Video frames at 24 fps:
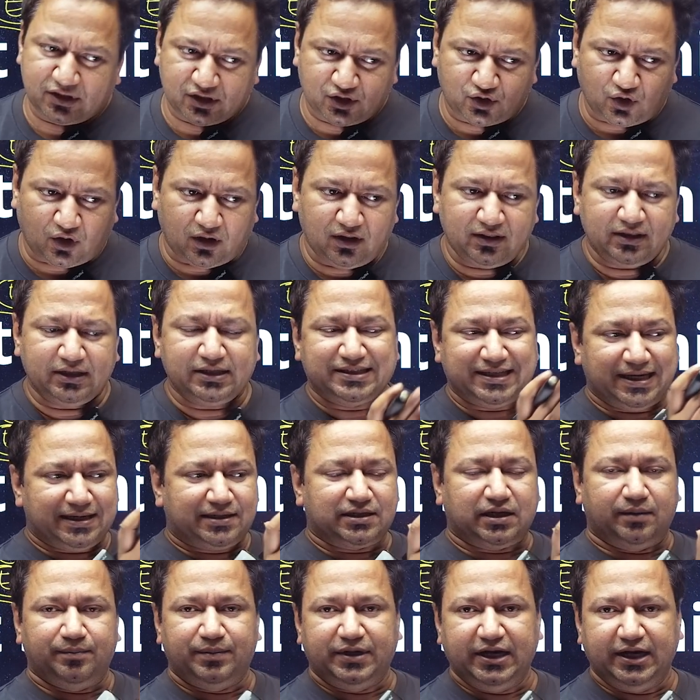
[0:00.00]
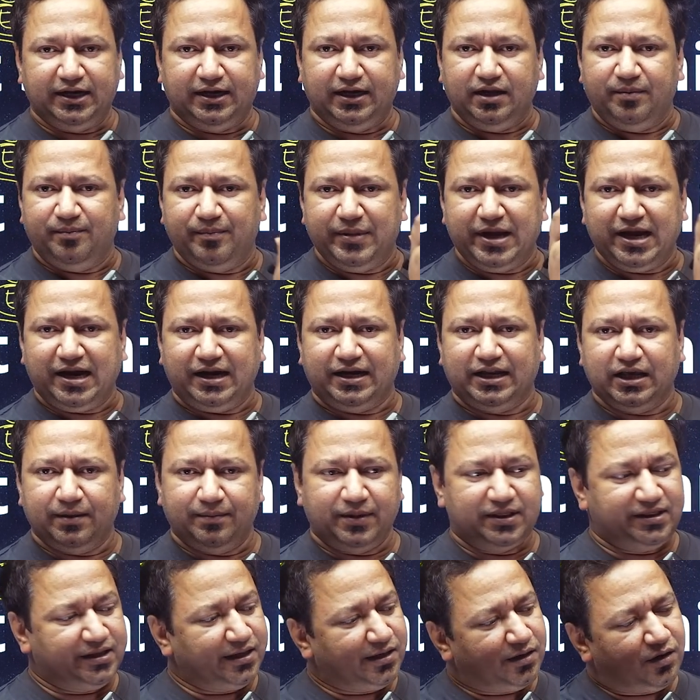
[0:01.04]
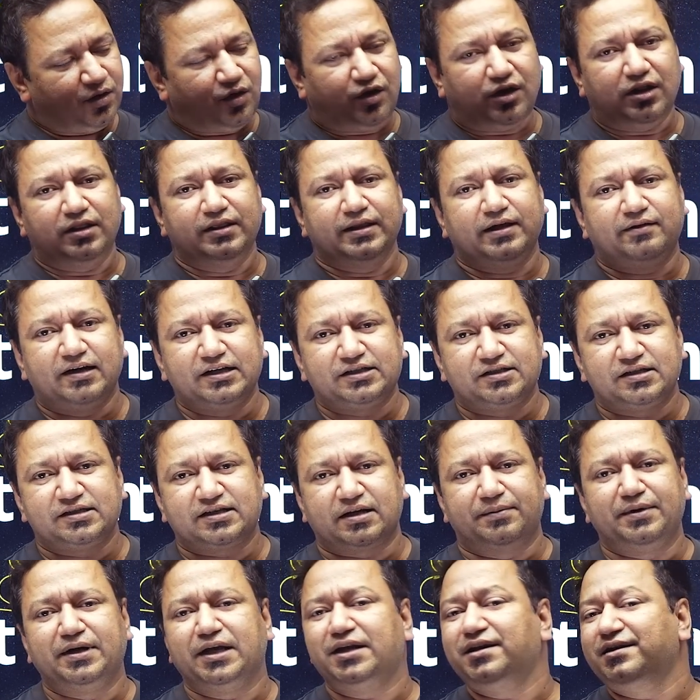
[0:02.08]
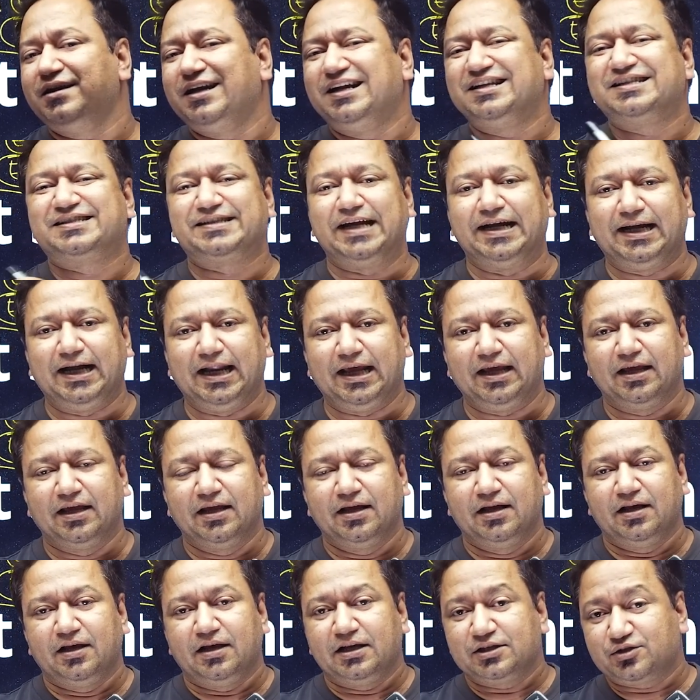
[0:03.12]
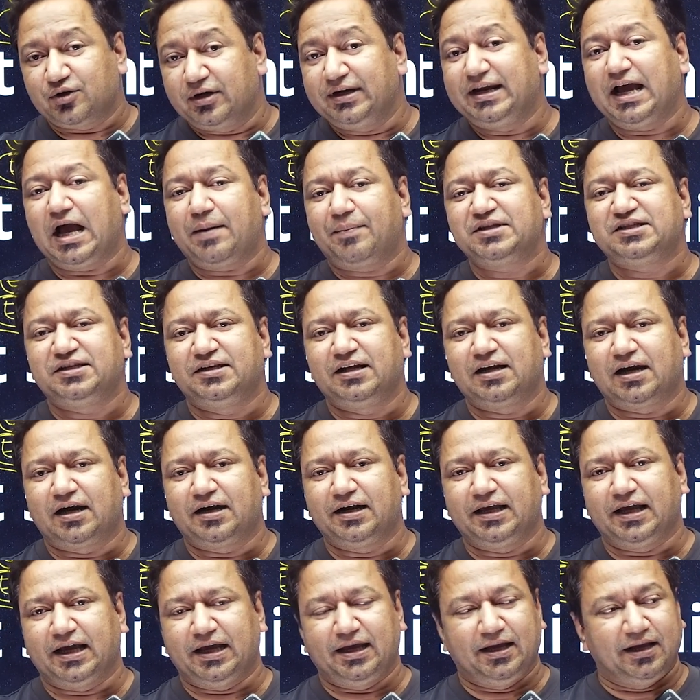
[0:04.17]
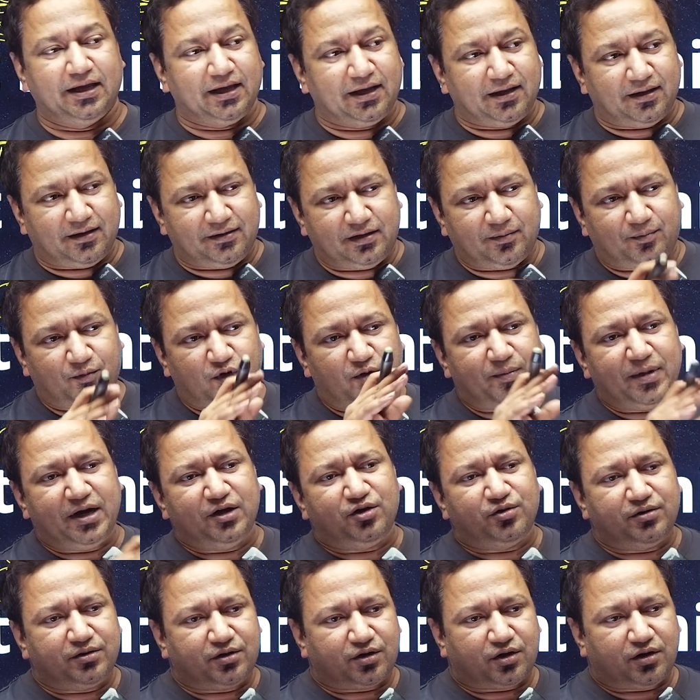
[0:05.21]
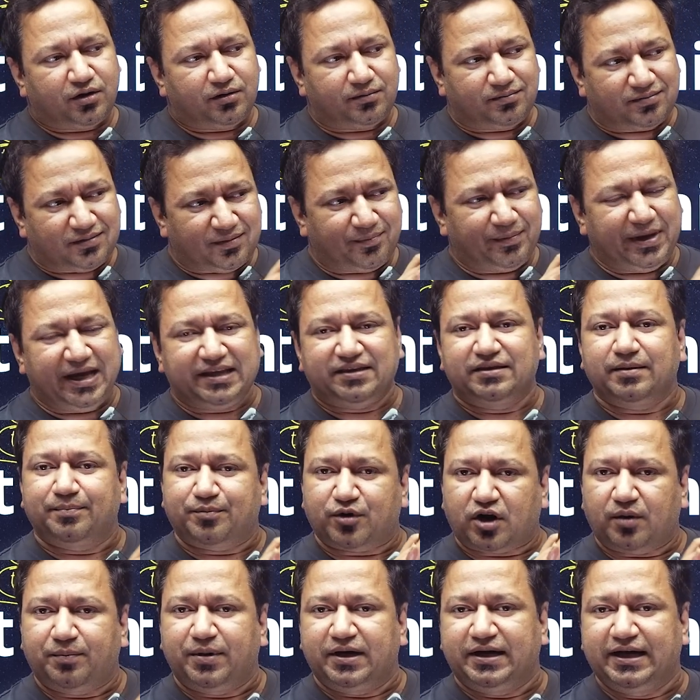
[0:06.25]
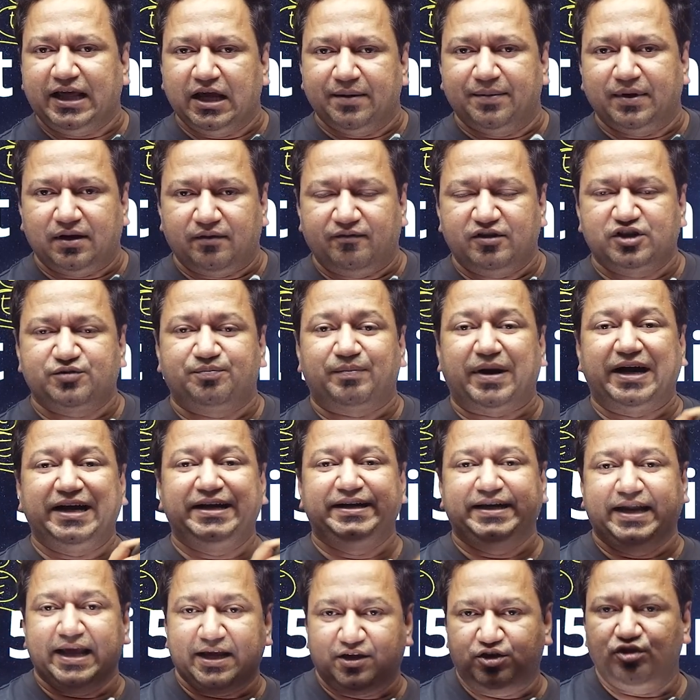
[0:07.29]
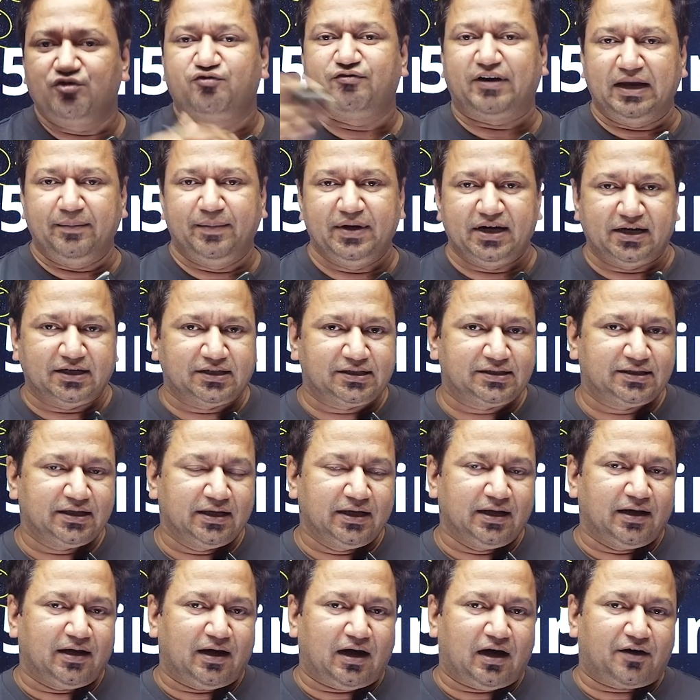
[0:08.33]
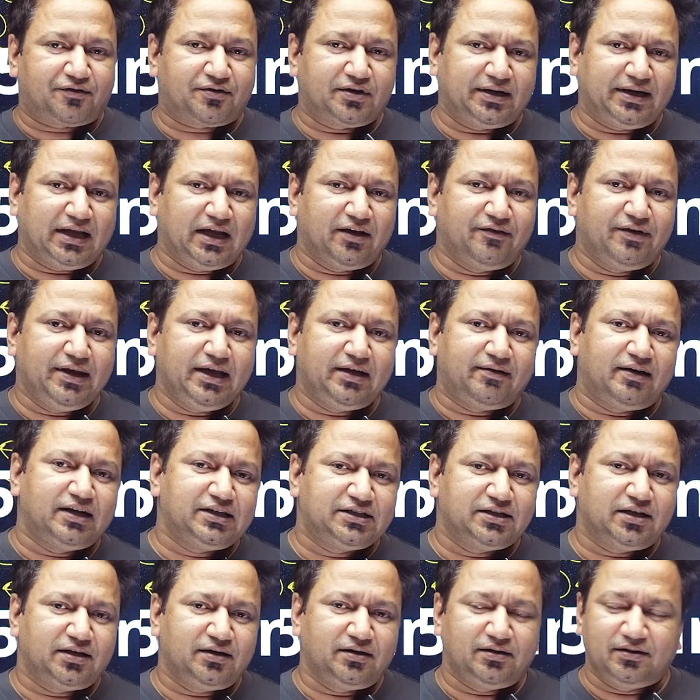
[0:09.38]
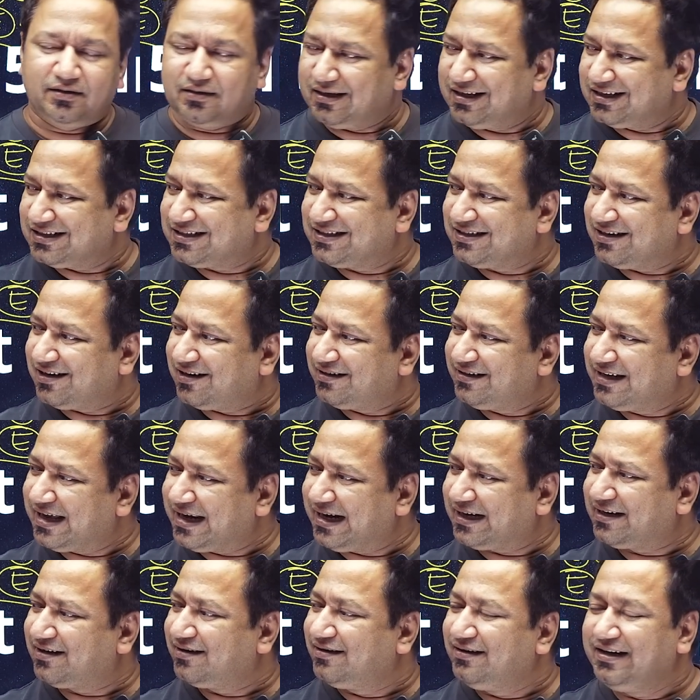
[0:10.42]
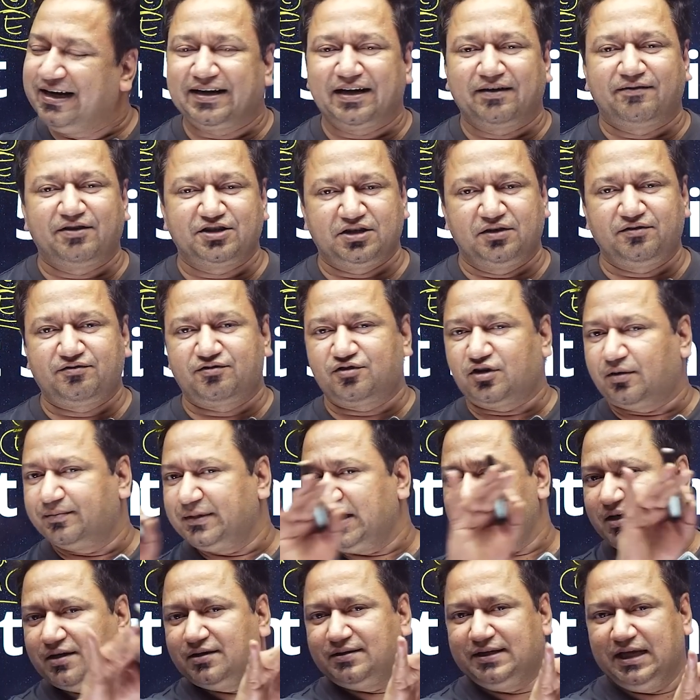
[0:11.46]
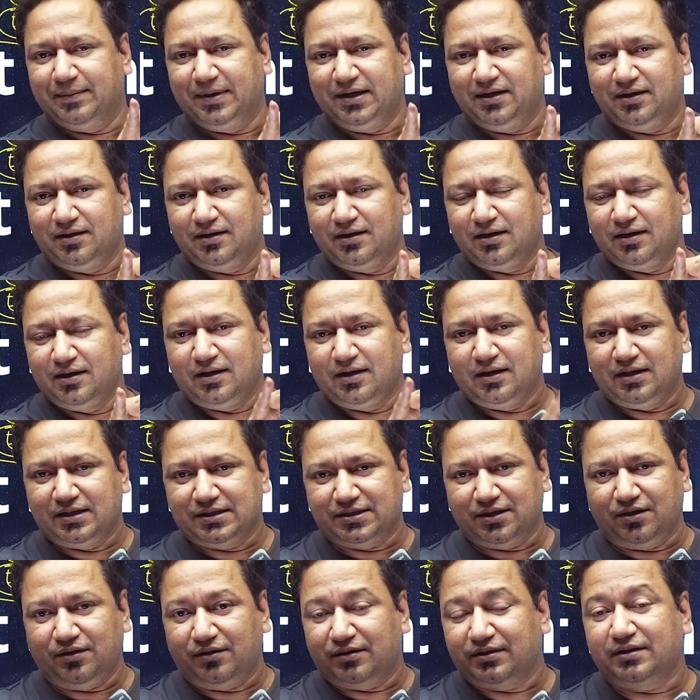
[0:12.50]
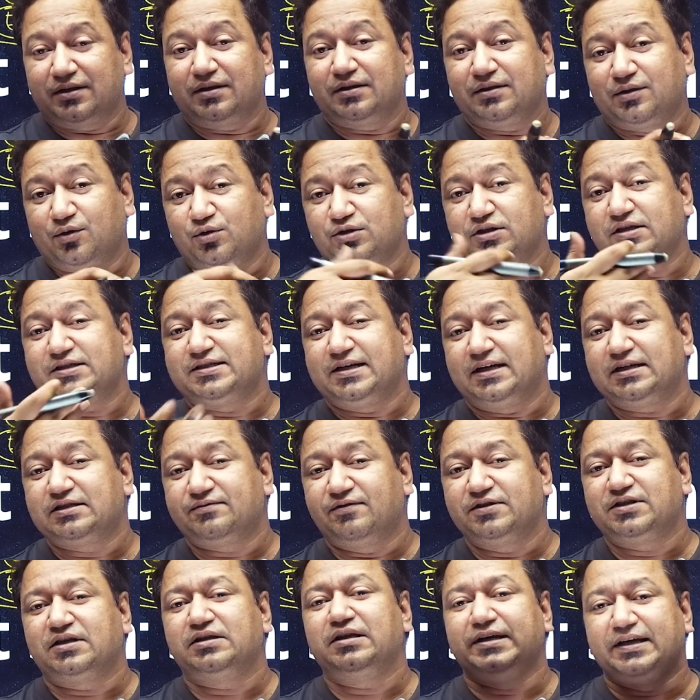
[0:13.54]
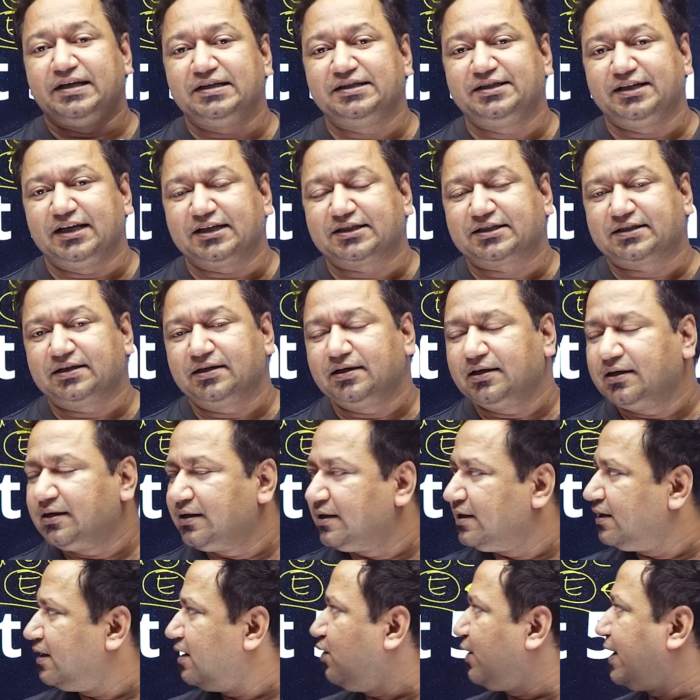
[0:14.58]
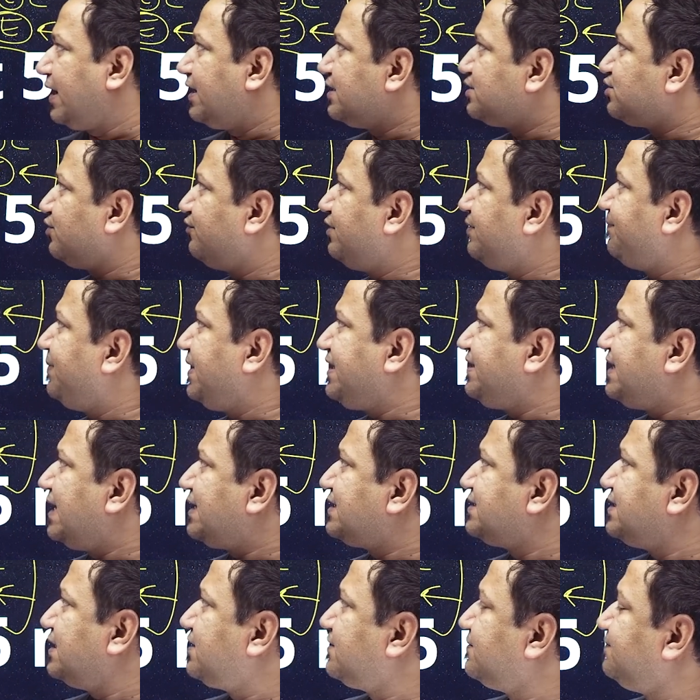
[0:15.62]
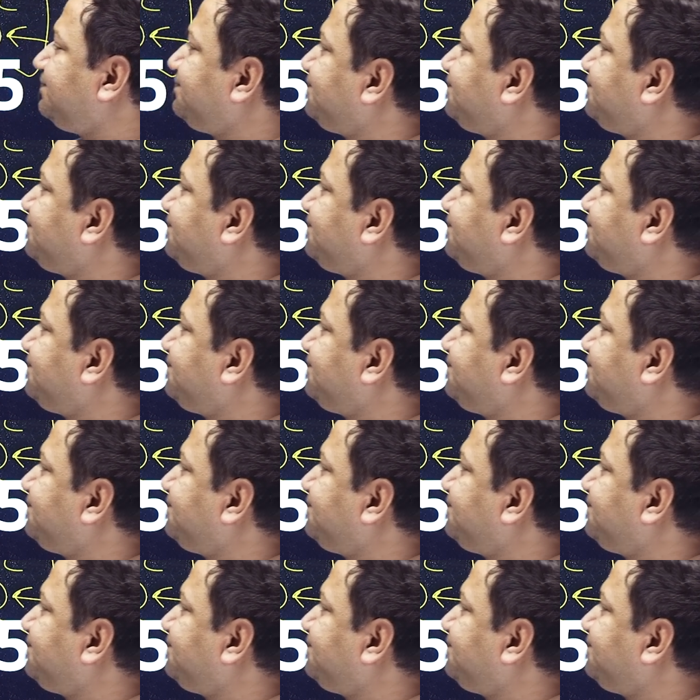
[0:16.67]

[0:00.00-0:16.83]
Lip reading: you solve the set completely, make a table, then all the questions can be done instantly. So it happens in LRDI. The moment you draw, make the proper table, which might take you 5 minutes. After that, every question is a direct data question from the table. So those are sets which are the easiest. Okay, so we pick that set.